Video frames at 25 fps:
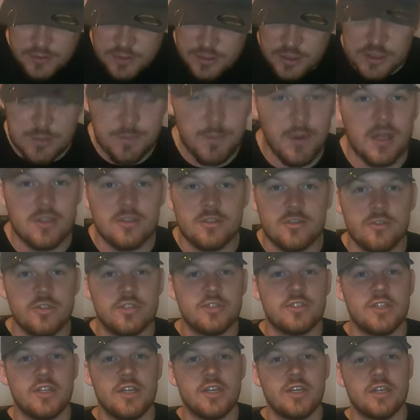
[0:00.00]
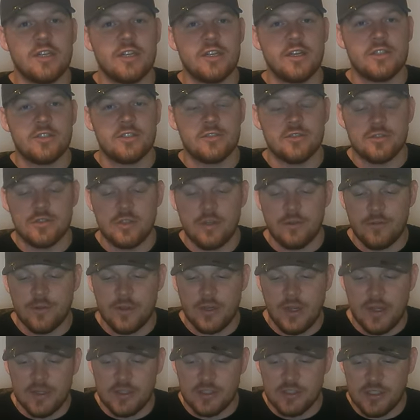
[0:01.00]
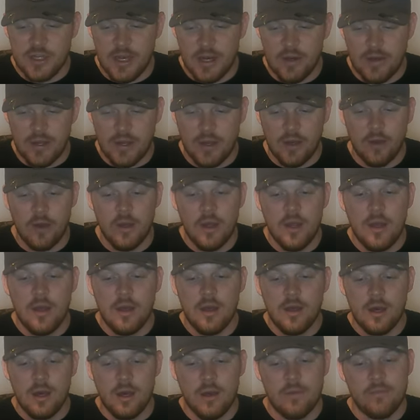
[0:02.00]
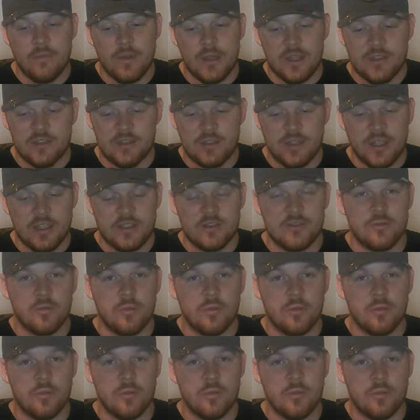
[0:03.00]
sponsor this thing and get yourself a nice shout out. It's